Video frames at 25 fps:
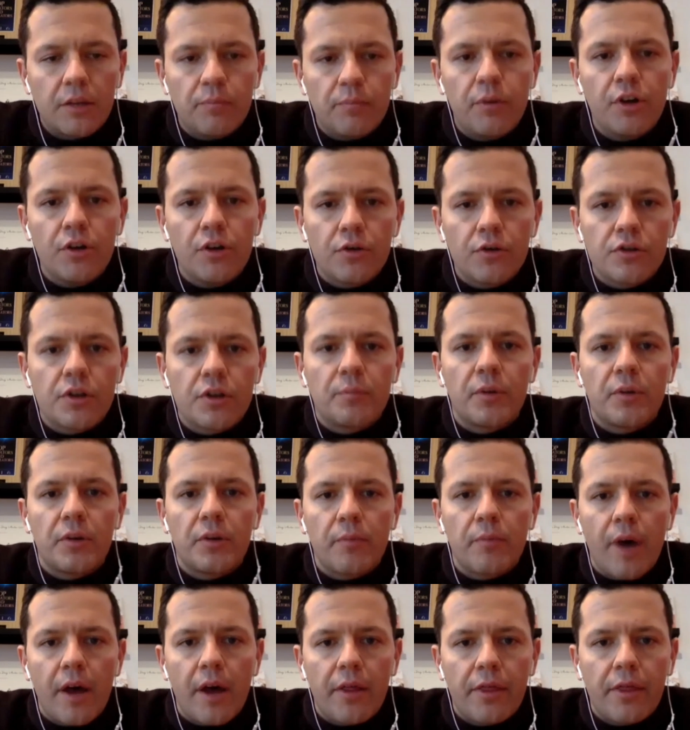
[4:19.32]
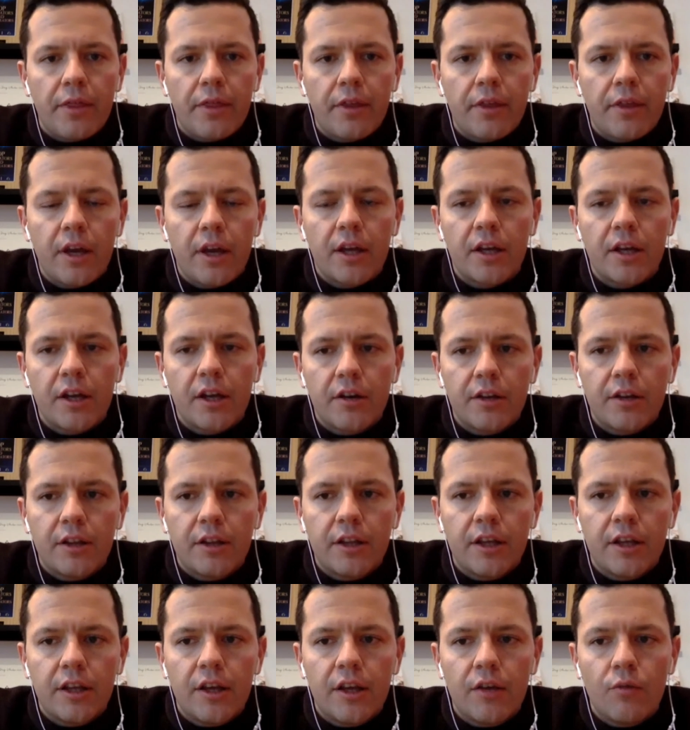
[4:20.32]
user per month. And
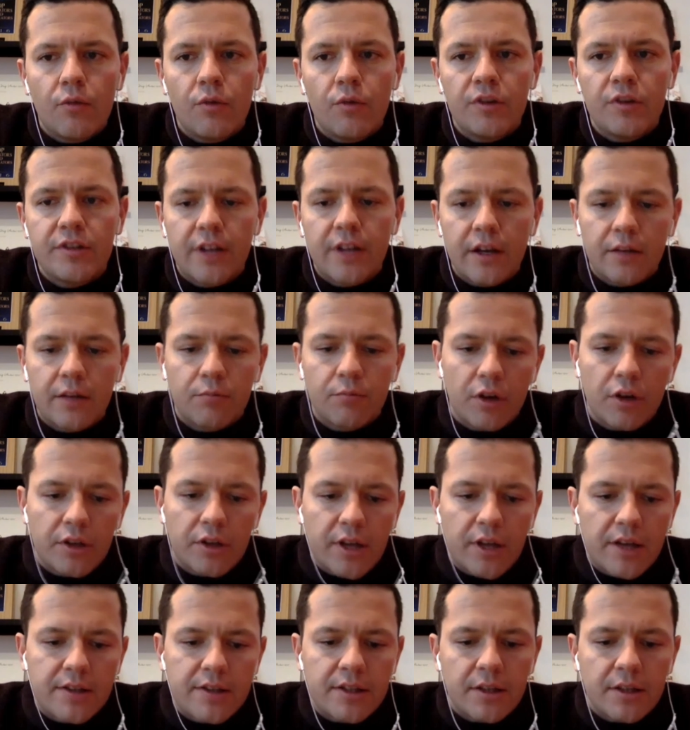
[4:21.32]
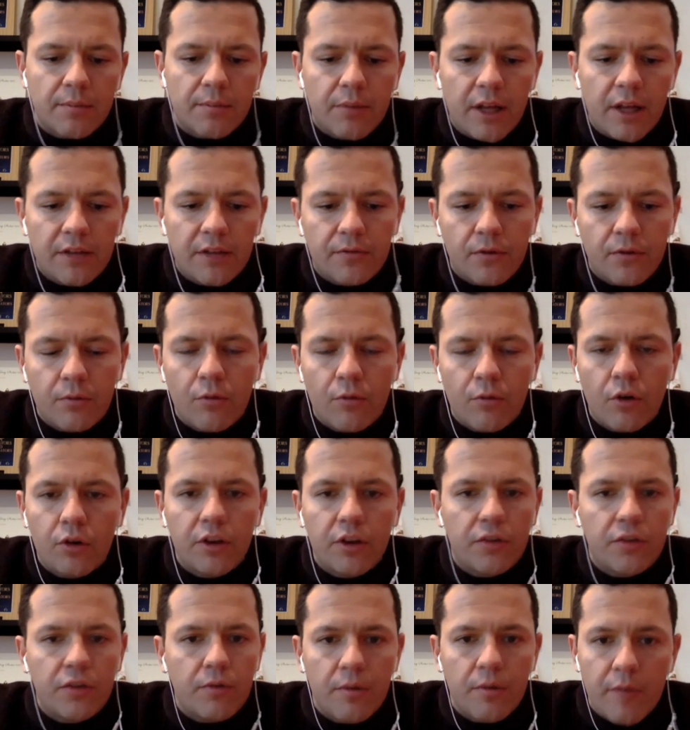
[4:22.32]
currently we started monetizing the platform only
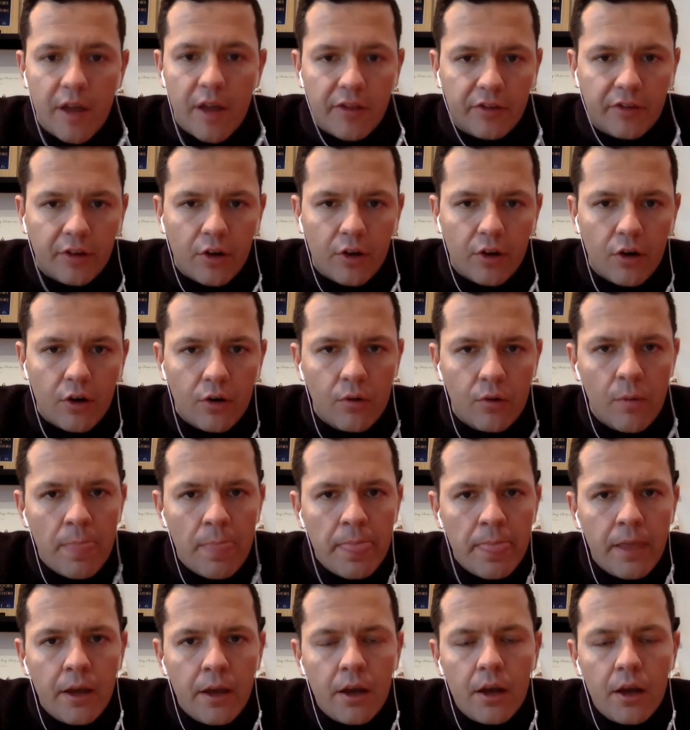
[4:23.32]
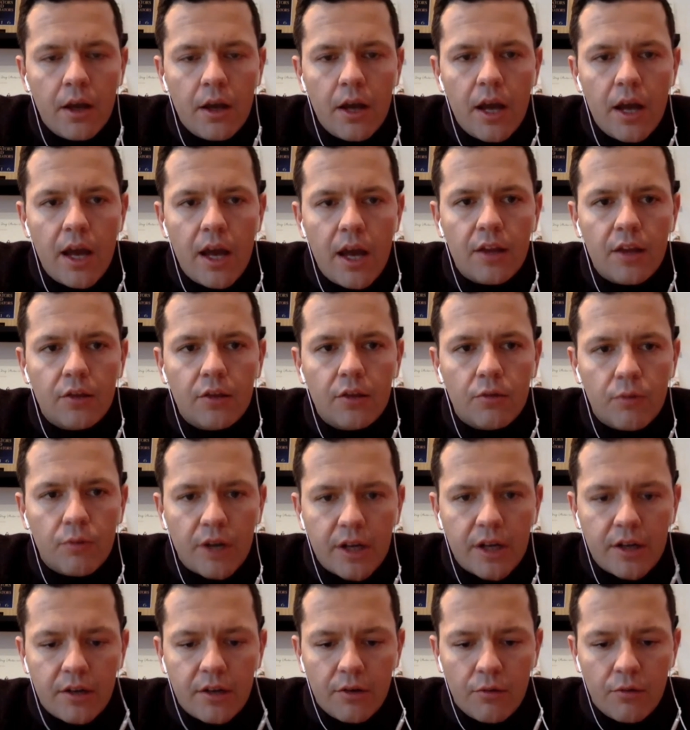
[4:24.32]
3 months ago. And
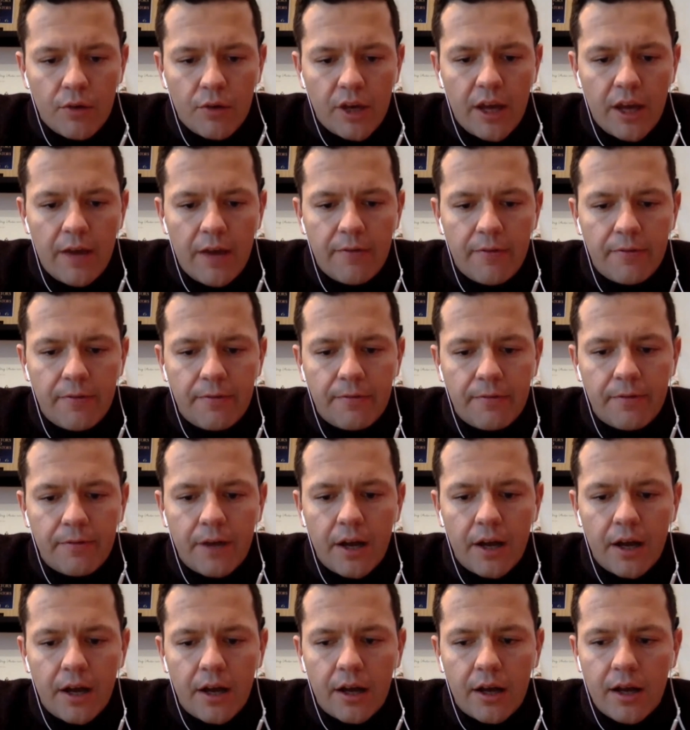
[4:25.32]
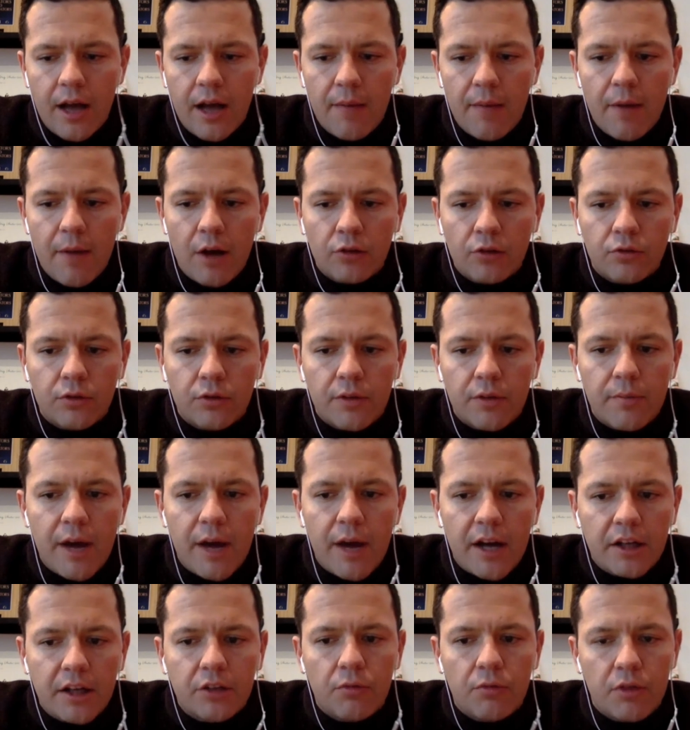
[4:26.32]
we have come out to the
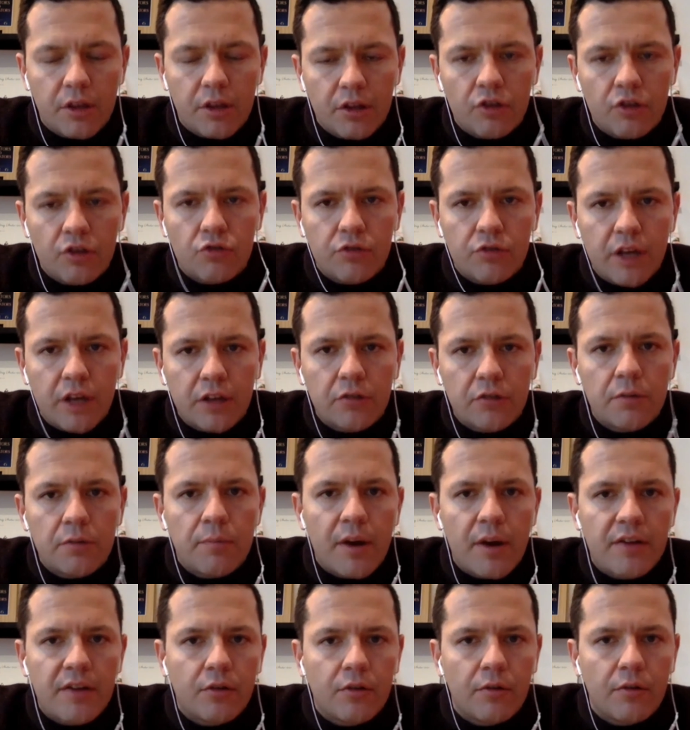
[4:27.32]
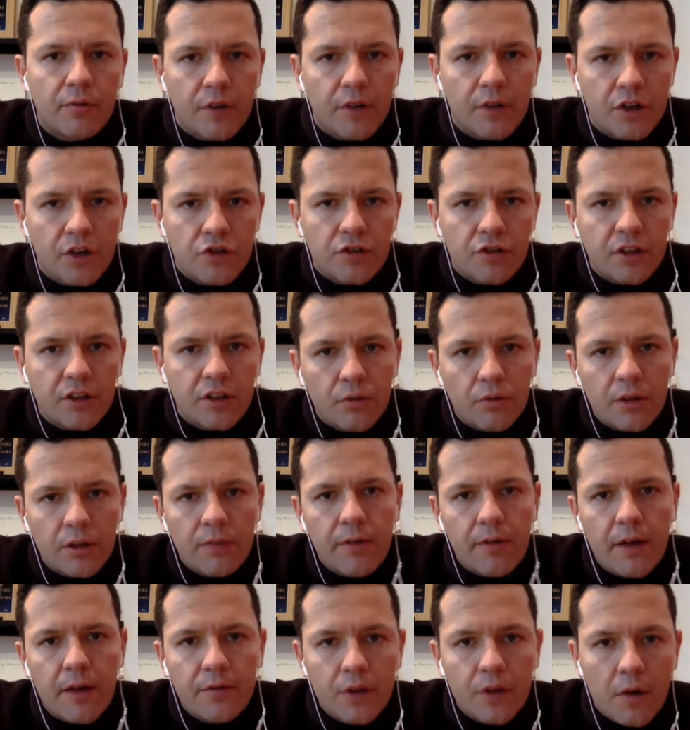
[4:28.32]
market with an introductory pricing of
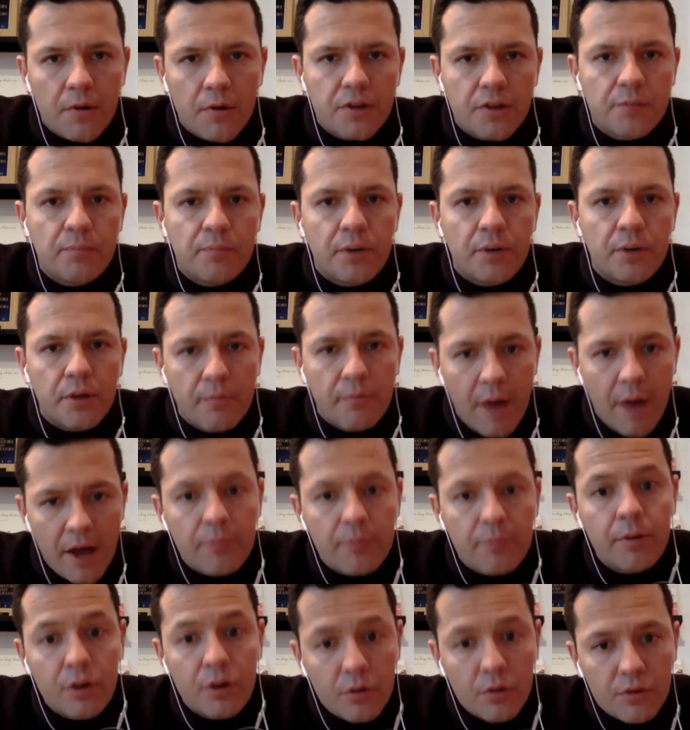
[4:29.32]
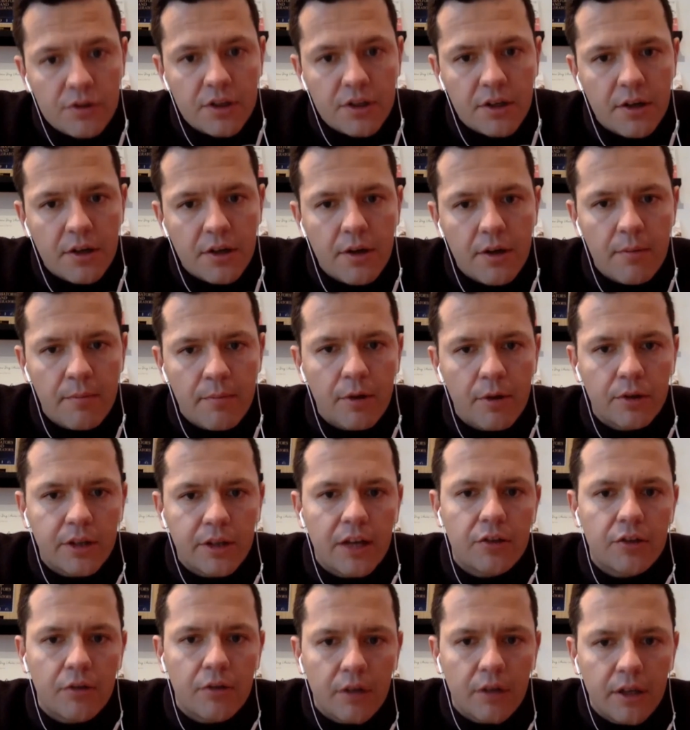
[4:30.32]
$125 per month per user, billed
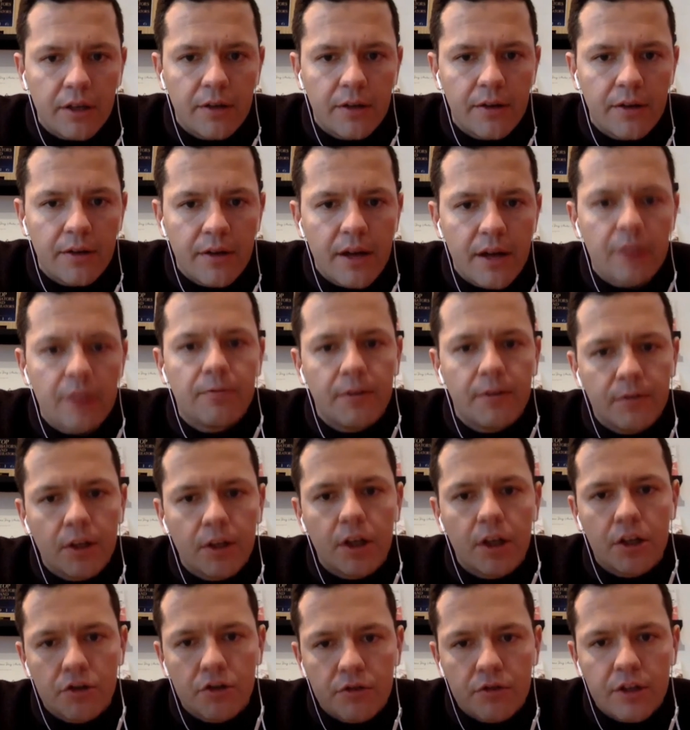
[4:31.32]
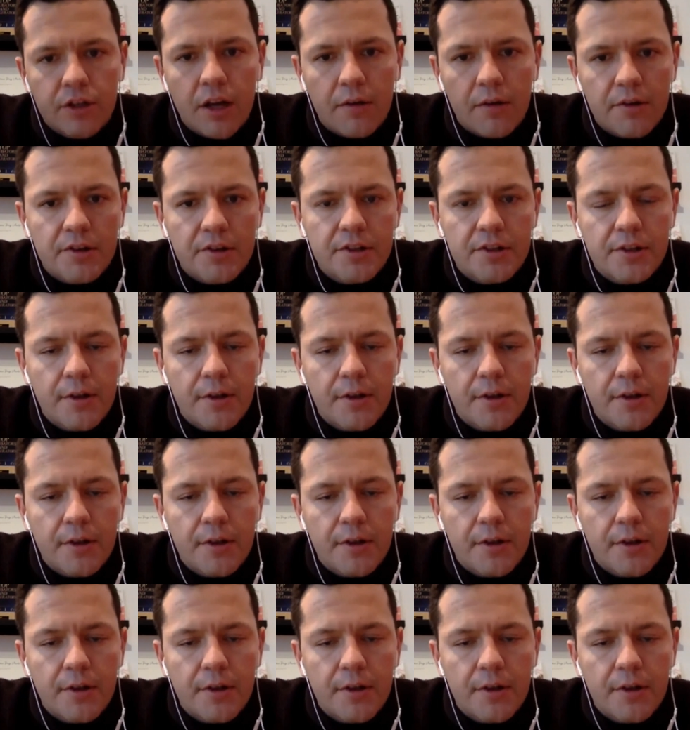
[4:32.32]
annually at $1,500.